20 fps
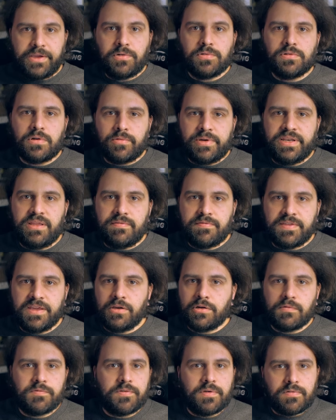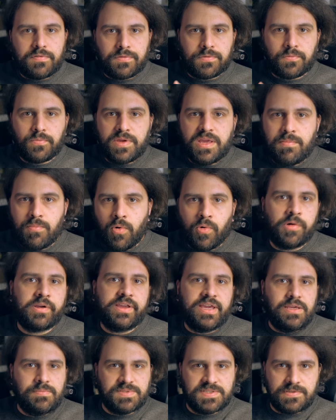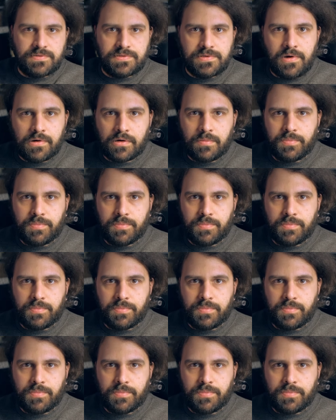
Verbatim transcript: could already think of three more games to talk